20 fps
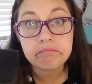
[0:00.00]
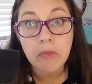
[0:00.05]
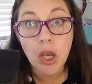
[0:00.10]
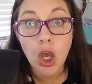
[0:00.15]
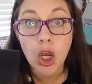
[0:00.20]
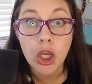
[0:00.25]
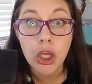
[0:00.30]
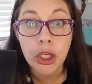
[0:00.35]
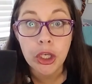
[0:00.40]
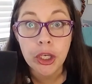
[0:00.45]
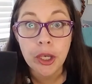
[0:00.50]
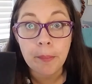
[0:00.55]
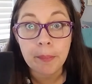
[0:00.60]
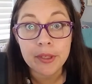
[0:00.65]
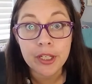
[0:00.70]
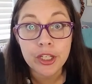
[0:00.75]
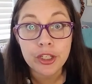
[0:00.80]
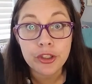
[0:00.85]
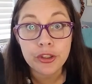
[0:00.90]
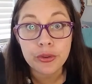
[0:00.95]

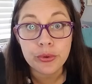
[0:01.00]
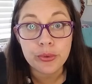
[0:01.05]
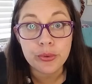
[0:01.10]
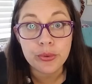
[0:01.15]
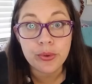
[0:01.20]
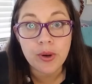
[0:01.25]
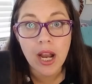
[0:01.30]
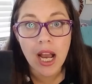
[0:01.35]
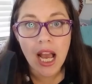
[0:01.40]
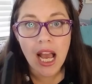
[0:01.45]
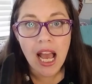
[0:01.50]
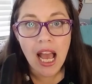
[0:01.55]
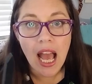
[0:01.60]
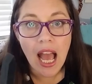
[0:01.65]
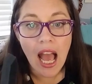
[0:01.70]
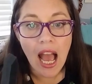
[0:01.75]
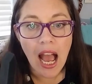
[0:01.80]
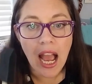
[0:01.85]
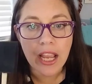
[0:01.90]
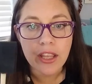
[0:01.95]
Yippity doo.
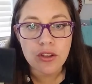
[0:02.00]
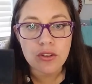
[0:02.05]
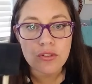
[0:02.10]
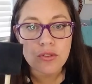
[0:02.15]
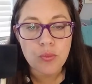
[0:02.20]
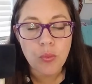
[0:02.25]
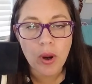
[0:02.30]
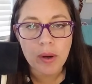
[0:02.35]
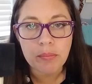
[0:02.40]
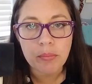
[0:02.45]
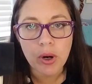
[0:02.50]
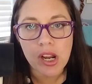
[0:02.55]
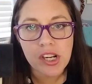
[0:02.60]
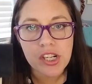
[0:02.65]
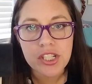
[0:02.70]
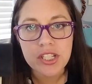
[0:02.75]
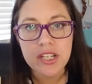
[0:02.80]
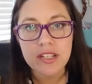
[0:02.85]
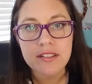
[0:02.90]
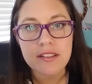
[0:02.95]
I used one
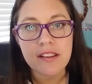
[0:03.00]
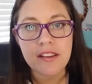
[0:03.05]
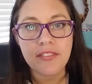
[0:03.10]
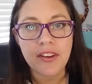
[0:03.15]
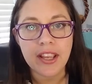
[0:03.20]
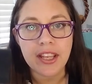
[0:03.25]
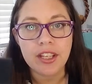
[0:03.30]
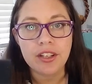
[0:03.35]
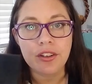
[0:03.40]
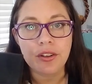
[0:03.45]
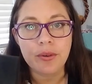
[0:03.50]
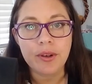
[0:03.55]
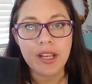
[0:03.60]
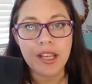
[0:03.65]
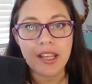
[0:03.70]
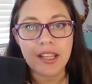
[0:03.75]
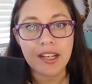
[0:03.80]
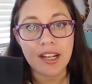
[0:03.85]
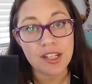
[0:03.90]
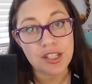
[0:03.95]
brush to see if I could do it
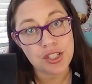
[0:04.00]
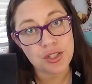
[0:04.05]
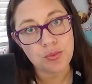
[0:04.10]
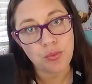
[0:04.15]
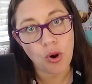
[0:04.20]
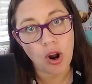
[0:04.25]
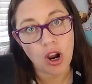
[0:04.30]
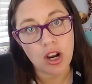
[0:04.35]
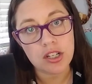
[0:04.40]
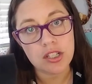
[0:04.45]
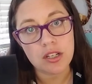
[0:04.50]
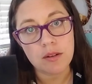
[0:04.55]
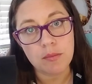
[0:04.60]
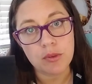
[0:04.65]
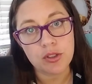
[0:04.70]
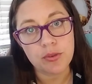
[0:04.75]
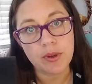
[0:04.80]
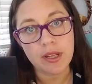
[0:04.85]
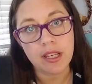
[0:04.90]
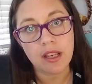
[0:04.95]
and I just washed in
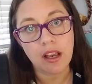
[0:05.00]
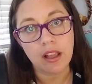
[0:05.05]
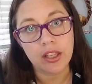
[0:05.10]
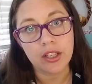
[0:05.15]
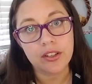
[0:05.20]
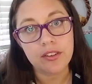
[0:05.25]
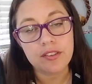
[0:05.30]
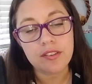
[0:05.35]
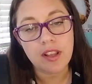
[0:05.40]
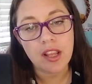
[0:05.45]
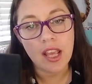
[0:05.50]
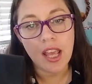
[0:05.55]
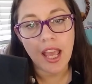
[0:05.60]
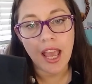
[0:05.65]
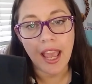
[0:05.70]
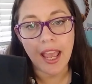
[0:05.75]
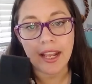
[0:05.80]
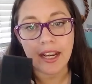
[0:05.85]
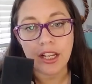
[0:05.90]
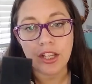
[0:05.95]
between colors
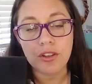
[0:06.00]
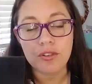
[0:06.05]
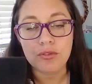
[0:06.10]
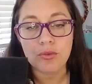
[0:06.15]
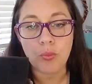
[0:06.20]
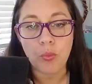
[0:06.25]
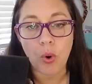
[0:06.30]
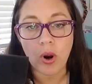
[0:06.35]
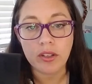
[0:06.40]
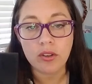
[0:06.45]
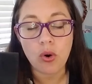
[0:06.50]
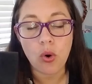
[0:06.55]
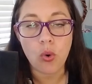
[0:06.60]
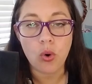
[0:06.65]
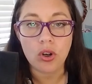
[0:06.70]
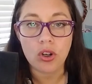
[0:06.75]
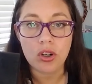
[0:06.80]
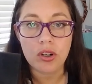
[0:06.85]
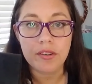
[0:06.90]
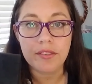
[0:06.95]
and I used one
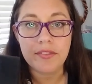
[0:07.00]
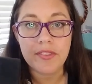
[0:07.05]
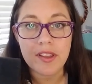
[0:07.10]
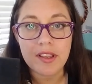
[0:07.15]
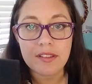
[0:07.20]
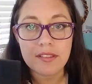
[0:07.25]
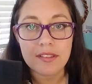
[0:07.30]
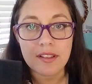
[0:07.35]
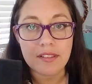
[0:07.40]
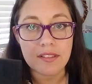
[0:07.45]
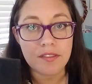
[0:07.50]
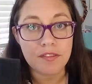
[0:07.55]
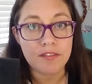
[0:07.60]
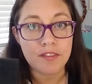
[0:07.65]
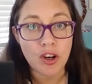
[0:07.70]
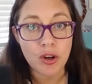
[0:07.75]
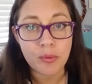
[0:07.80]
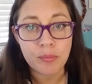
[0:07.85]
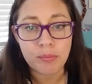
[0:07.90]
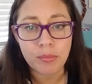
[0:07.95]
corner of this. It's a
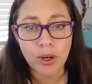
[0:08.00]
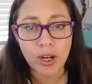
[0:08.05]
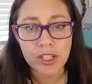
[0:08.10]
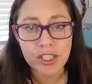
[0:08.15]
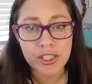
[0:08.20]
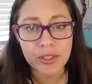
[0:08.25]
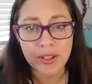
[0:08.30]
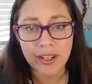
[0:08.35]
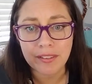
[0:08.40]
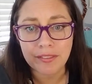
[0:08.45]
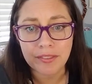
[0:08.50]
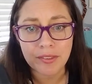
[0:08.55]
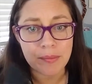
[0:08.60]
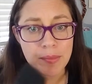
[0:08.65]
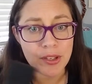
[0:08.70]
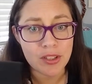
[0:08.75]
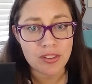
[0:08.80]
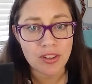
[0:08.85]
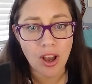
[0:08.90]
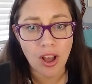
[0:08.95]
foam brush you get from the
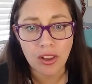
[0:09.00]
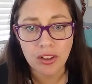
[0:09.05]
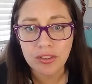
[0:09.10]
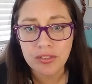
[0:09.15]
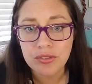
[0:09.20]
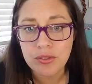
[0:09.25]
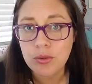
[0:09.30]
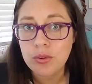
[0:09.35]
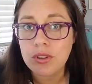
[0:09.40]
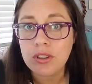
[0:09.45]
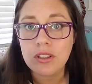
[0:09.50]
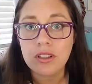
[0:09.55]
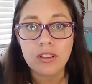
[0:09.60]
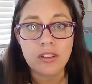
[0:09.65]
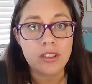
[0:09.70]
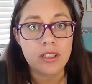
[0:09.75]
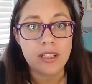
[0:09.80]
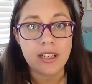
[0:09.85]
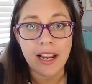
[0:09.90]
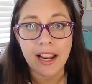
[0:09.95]
dollar store
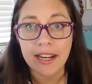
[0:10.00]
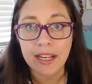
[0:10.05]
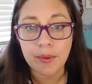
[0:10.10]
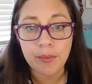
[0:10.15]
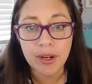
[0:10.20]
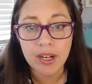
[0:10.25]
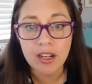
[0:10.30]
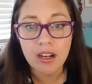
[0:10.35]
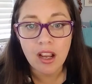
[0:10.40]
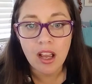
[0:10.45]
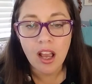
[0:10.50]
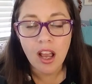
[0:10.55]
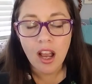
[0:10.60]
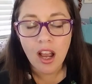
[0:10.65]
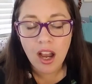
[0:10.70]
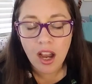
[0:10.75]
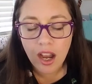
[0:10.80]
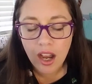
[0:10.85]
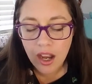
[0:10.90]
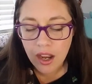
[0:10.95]
or anywhere.
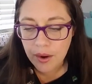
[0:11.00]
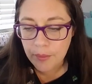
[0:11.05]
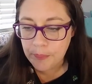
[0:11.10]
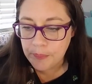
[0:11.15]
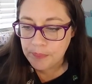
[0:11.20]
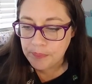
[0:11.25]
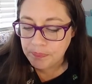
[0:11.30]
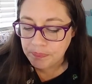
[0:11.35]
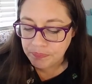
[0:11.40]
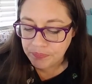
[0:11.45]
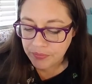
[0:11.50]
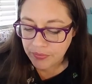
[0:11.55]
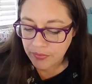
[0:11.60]
Um,